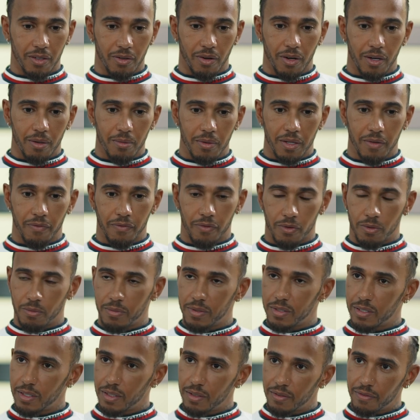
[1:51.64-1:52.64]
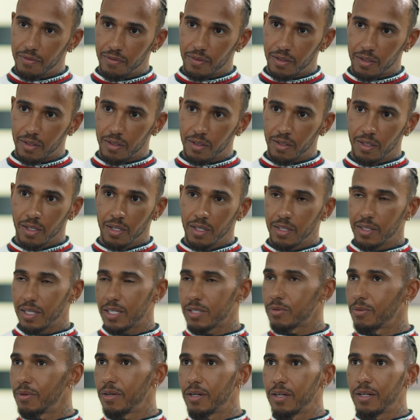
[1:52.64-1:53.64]
incredibly informative, and
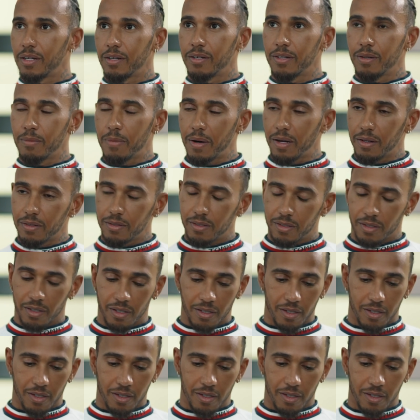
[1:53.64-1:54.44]
that's where I learned about